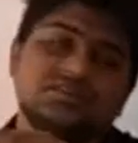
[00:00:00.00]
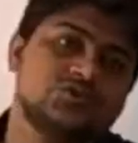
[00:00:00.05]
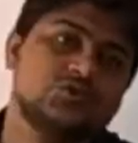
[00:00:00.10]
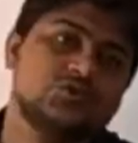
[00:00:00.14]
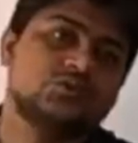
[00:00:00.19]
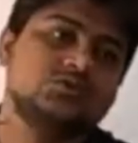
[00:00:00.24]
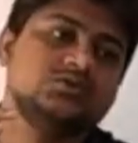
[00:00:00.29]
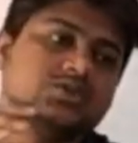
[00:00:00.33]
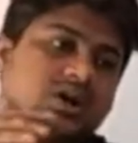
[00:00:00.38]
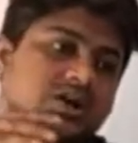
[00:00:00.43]

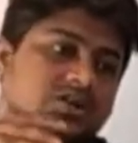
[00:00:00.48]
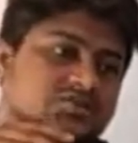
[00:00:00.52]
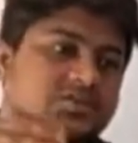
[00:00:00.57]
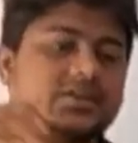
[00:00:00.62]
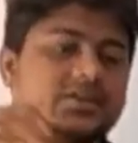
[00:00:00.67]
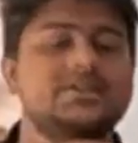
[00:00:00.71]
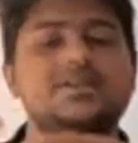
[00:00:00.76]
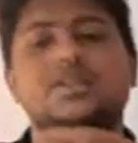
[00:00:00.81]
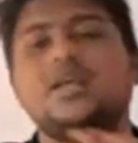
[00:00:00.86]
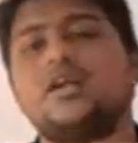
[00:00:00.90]
soldiers,
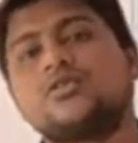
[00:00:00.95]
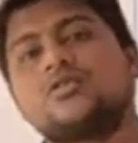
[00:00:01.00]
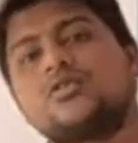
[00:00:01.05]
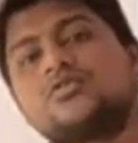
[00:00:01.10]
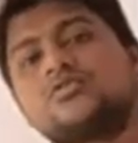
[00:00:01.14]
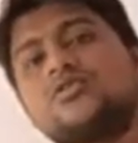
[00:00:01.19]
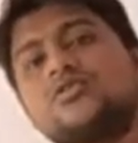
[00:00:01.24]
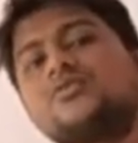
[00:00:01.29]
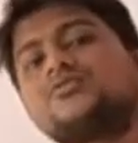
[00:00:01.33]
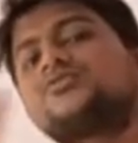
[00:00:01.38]
Indian
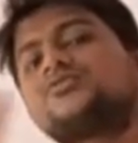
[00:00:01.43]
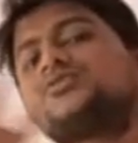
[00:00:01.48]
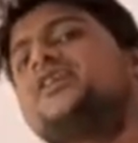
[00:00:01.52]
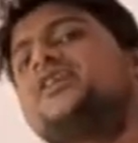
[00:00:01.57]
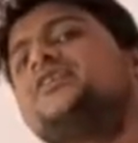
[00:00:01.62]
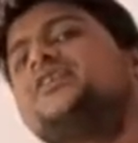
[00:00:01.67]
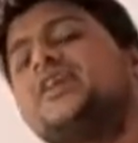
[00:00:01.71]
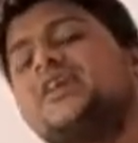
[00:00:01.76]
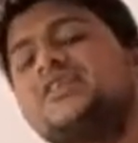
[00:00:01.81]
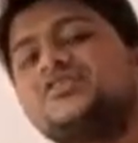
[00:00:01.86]
doctors,
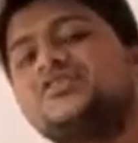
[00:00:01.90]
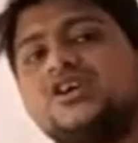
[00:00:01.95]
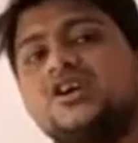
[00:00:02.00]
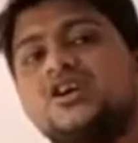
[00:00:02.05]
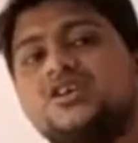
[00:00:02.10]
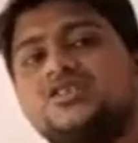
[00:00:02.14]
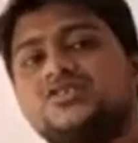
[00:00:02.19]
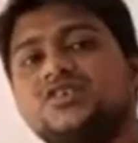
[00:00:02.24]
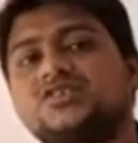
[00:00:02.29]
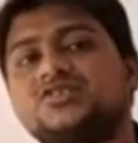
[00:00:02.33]
Indian
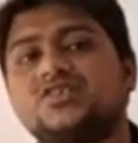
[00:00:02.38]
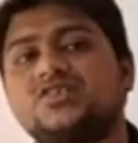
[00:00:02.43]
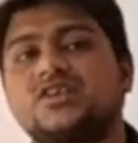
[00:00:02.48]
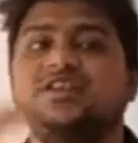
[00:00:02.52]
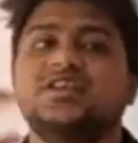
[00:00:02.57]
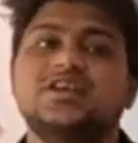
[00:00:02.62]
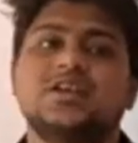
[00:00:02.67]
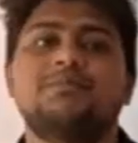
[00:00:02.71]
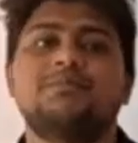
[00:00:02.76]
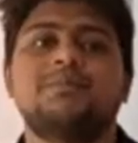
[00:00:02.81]
judges,
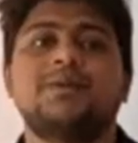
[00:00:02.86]
Indian